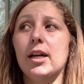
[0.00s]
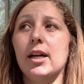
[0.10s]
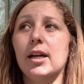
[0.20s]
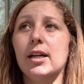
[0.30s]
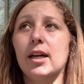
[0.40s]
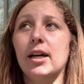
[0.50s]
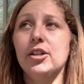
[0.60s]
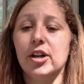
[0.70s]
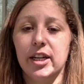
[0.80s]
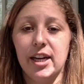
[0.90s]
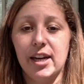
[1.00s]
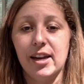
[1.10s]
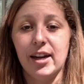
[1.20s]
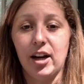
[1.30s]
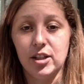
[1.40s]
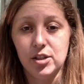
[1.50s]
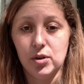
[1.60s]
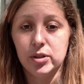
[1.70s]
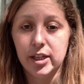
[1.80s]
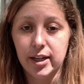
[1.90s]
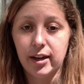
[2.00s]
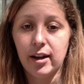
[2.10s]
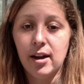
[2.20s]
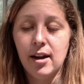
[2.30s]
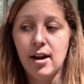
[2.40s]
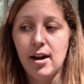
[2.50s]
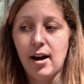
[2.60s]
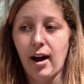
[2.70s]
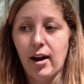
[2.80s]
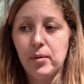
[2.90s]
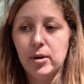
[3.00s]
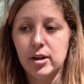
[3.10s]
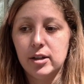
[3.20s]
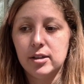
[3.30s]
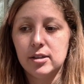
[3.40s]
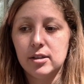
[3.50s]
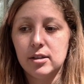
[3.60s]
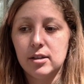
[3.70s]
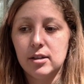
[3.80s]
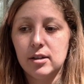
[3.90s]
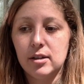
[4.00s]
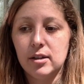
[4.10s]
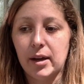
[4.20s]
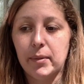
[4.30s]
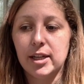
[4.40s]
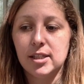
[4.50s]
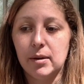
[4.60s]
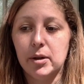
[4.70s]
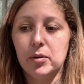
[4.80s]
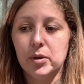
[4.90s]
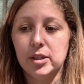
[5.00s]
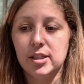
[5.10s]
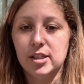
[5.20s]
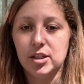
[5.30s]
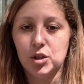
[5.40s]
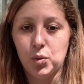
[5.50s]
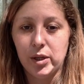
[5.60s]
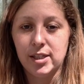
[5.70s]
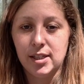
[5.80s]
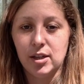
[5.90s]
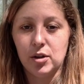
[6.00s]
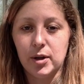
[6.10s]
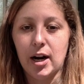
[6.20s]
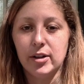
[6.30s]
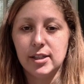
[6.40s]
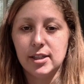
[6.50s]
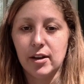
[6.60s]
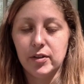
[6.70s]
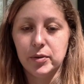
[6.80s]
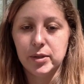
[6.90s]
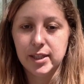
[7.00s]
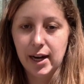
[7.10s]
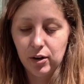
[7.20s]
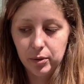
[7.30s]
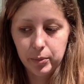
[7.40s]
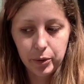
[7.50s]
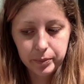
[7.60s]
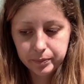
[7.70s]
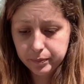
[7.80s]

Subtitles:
And I drank it and I got so sick. I was like, my stomach was twisting around itself. It was terrible.